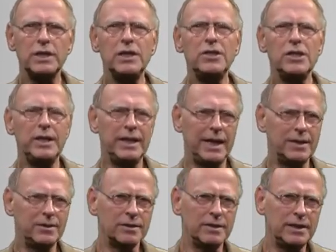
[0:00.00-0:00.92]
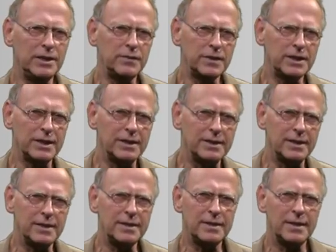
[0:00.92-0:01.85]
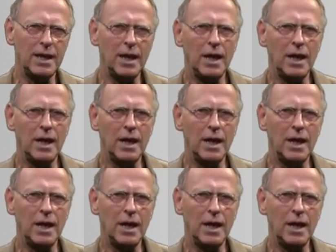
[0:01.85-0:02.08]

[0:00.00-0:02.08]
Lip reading: easily enter these facilities.